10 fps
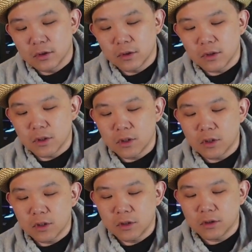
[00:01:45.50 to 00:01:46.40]

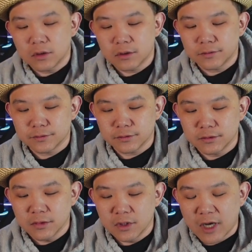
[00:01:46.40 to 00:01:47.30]
I
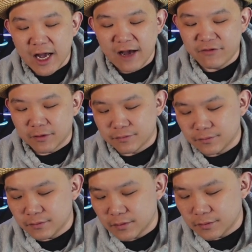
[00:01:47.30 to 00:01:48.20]
have a
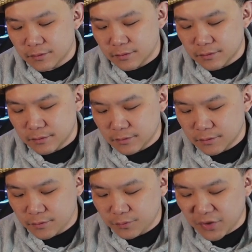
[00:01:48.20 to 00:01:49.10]

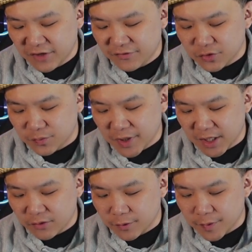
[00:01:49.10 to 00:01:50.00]
beef to
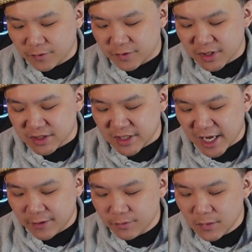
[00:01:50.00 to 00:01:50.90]
pick with this
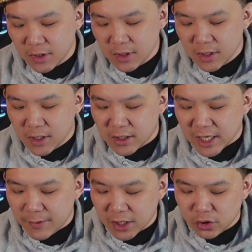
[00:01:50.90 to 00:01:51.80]
name.
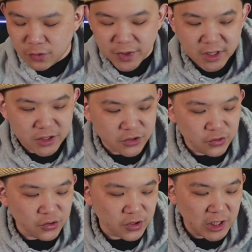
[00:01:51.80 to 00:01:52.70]
Namakubi
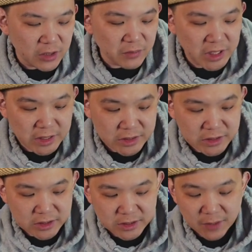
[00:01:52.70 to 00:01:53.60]
usually
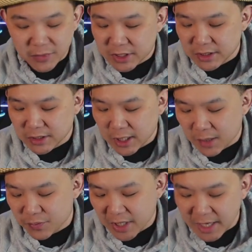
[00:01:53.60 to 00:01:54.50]
means somebody
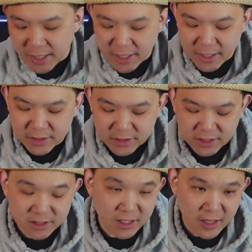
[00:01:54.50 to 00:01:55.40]
got beheaded. It's
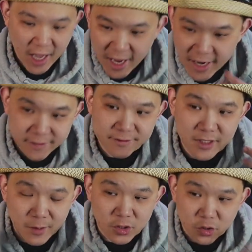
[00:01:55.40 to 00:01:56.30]
just their head.
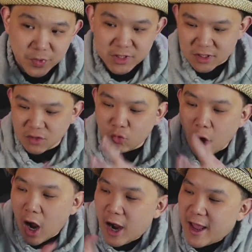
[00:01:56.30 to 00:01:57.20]
Namakubi is just a
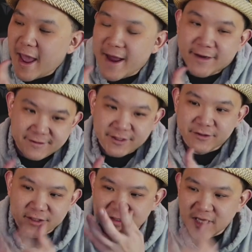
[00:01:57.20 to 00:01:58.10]
raw head. You know,
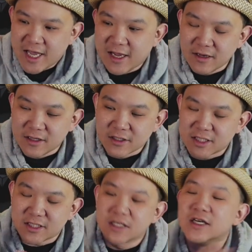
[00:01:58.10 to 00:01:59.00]
the leg, they're
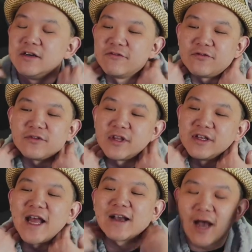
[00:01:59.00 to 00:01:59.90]
just the
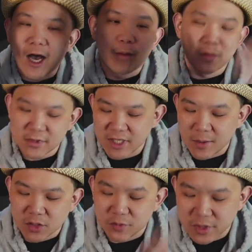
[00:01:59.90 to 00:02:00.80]
neck up.
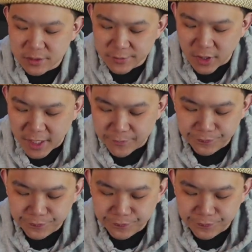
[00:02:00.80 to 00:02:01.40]
Namakubi, all right?